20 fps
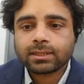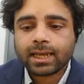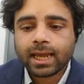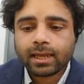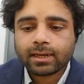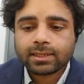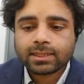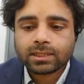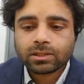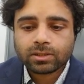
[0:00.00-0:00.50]

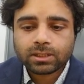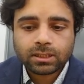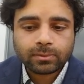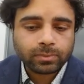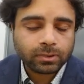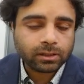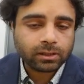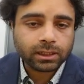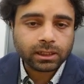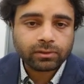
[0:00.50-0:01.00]
CADASIL
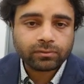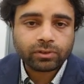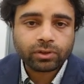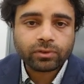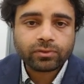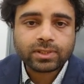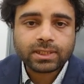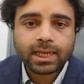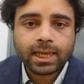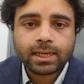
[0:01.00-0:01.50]
typically
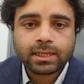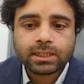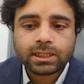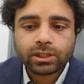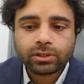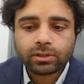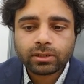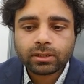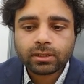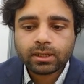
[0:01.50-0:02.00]
involves the
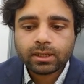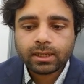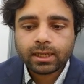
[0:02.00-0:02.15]
anterior